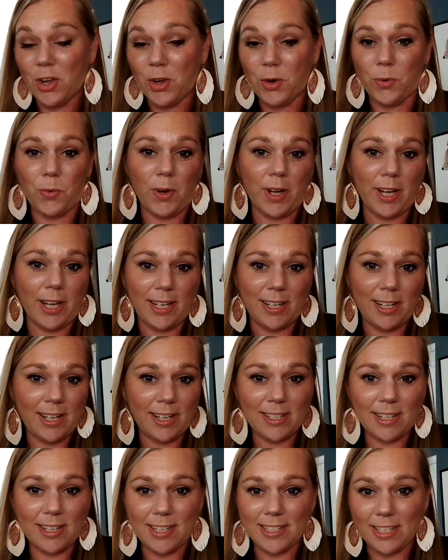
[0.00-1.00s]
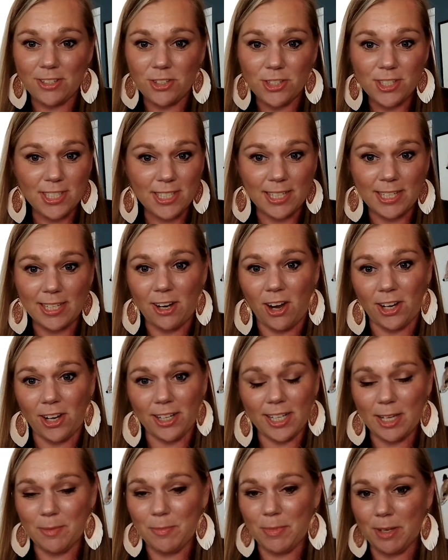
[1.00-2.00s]
when a contingency
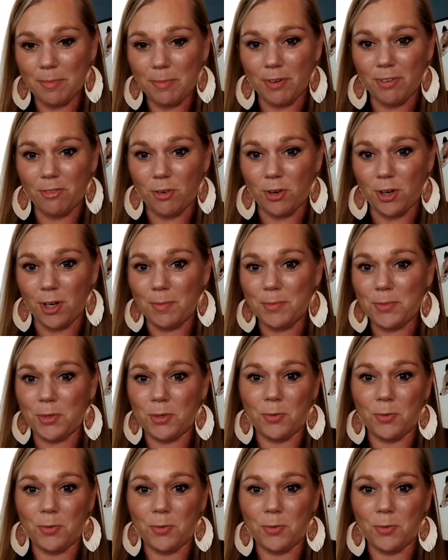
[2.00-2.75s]
audit can be performed,